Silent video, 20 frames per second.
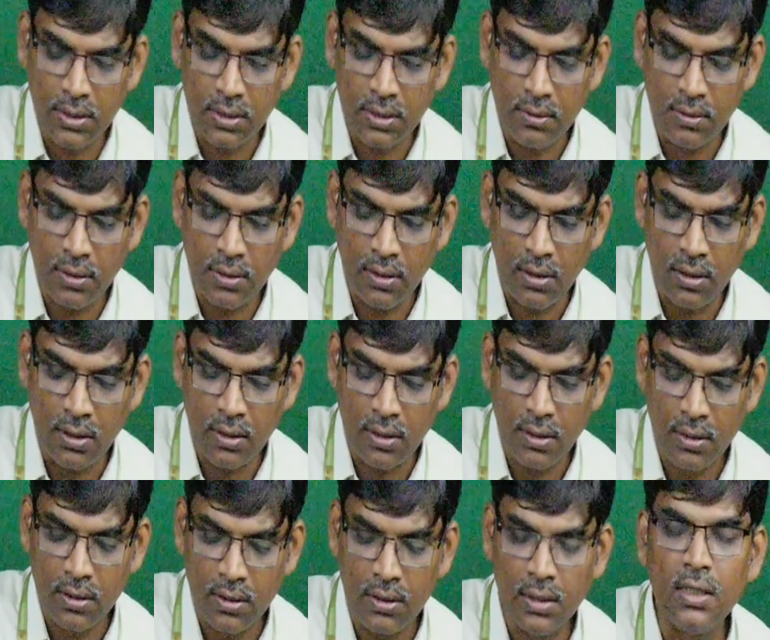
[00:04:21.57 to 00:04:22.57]
it
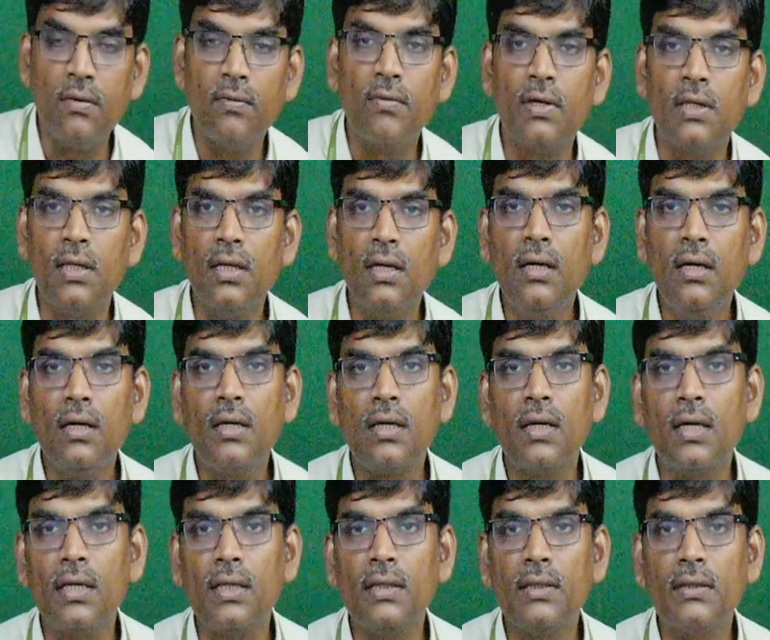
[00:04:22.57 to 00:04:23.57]
delivers the
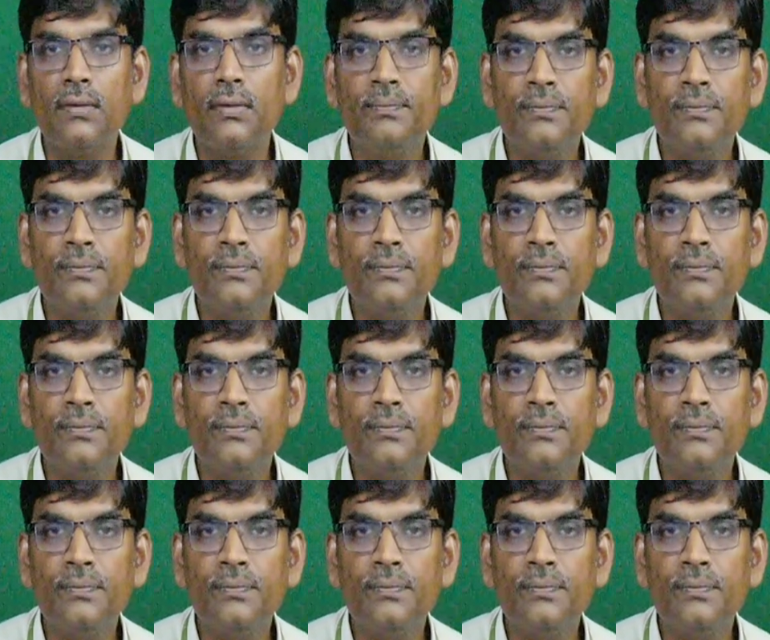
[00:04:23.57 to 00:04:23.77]
current.